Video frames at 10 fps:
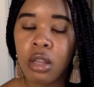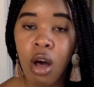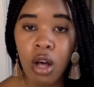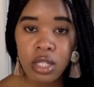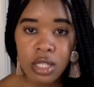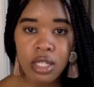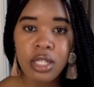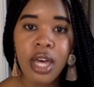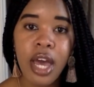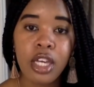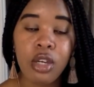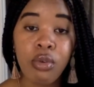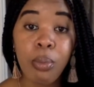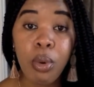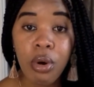losses that you
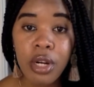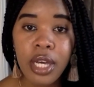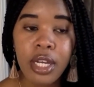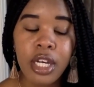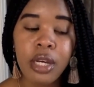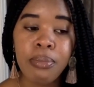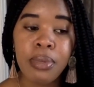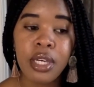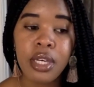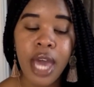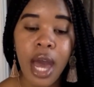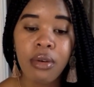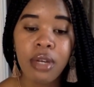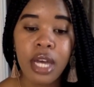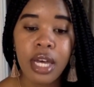reported could be
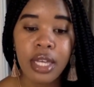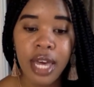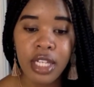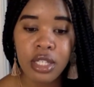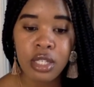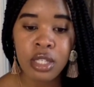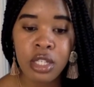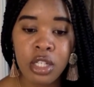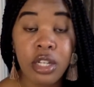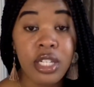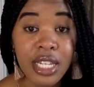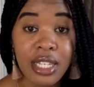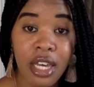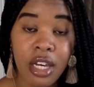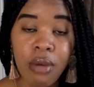counted against your debt
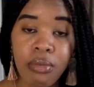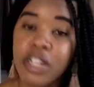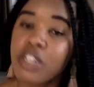to income